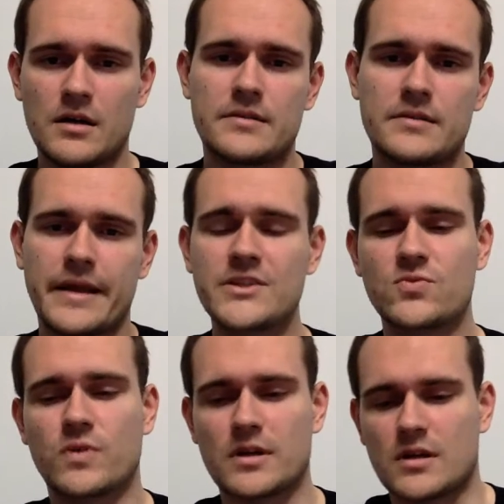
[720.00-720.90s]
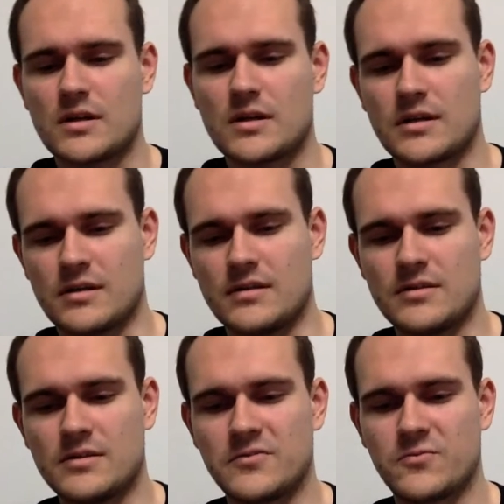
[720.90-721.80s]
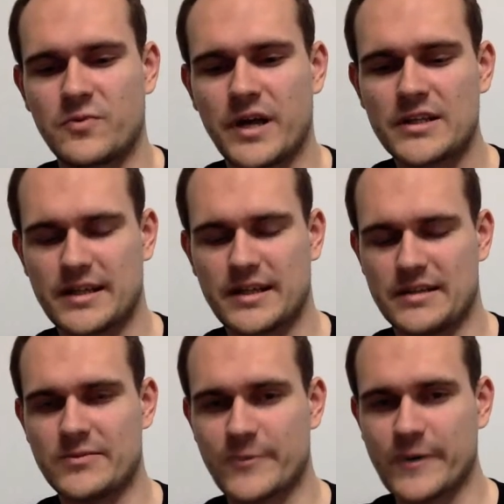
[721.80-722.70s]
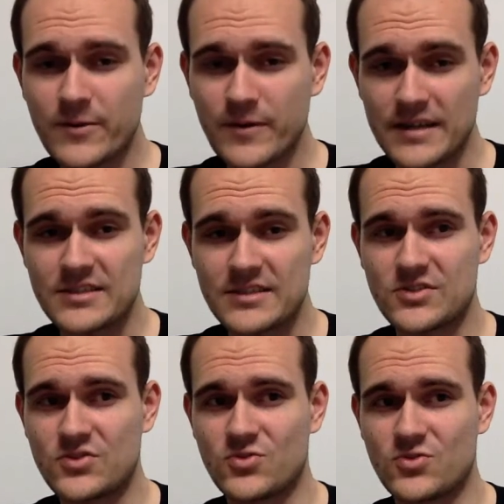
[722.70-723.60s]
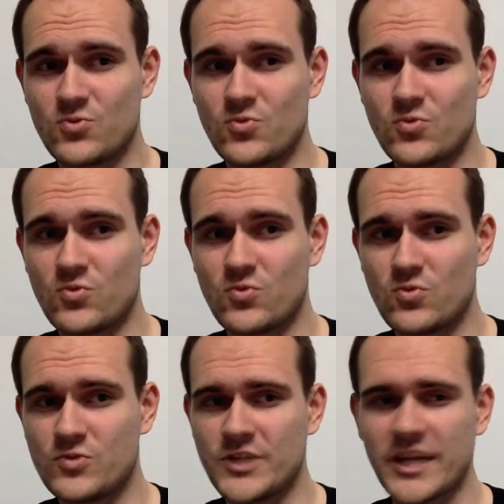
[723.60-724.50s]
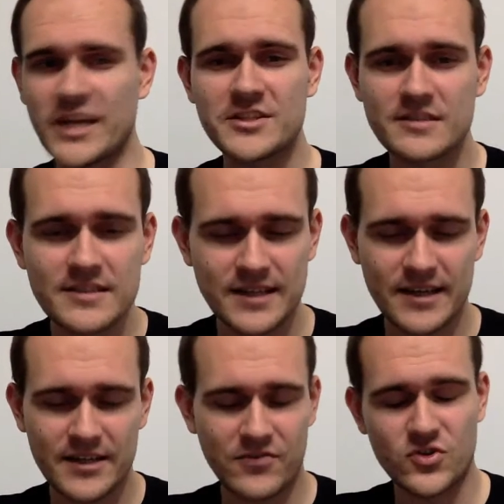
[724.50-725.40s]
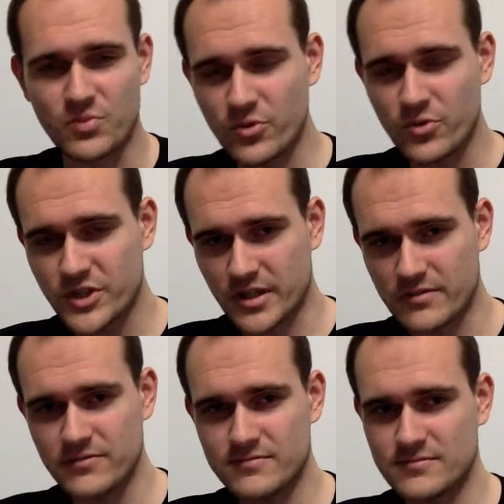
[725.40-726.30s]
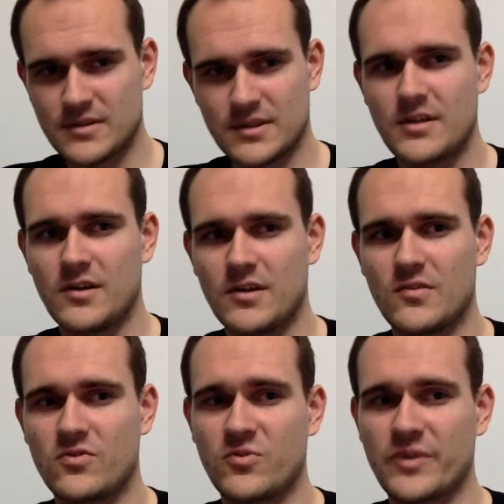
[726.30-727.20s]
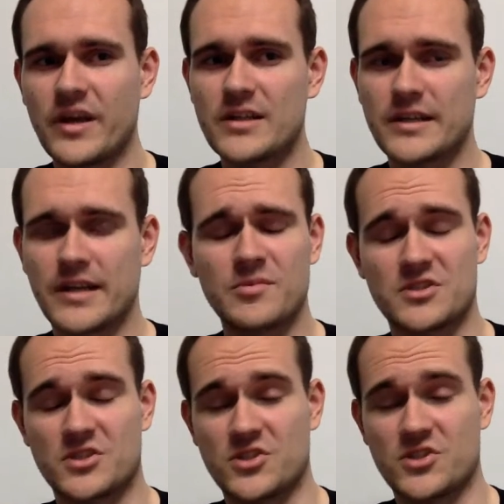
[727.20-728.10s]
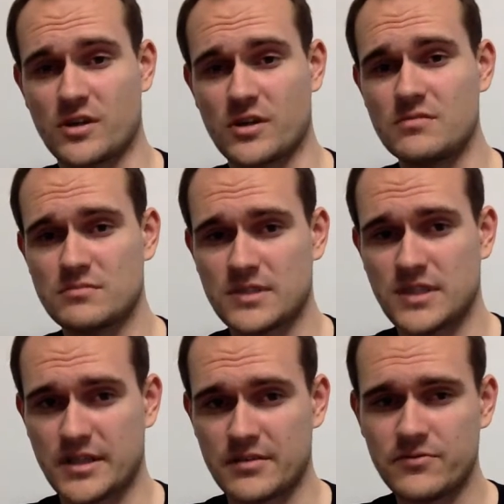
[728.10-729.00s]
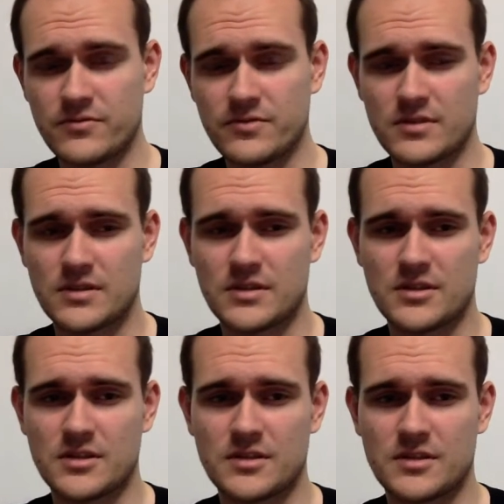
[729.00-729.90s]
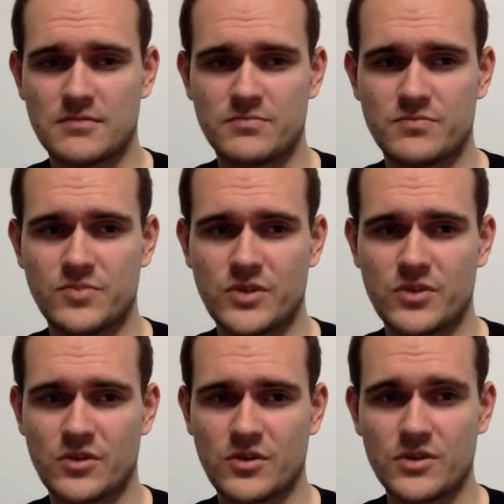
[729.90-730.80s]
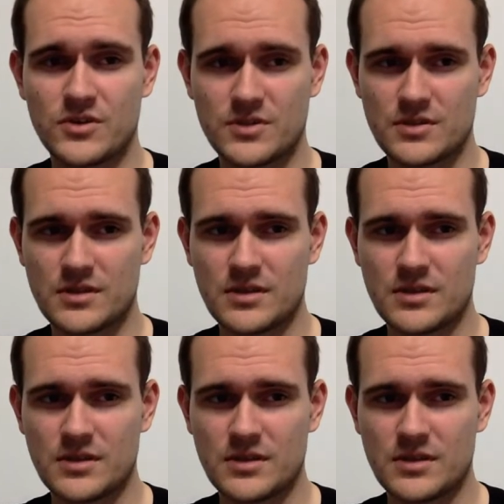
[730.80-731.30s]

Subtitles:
Next one, we actually had a request to change the design of the bookshelf. For me, actually came as a shocker, kind of, because